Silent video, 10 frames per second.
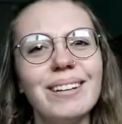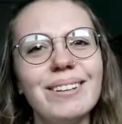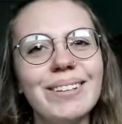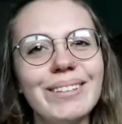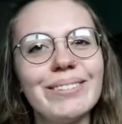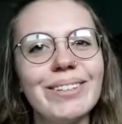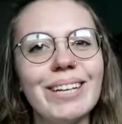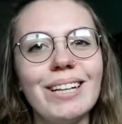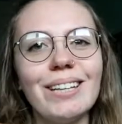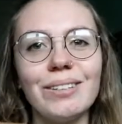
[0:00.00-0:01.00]
looks
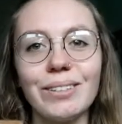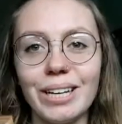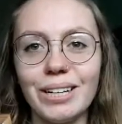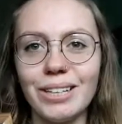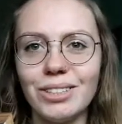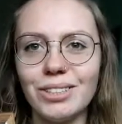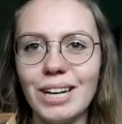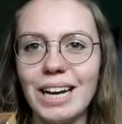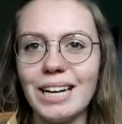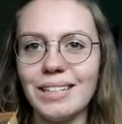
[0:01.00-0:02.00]
really little kiddish,
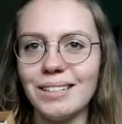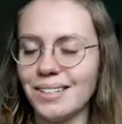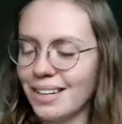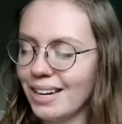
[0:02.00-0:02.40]
and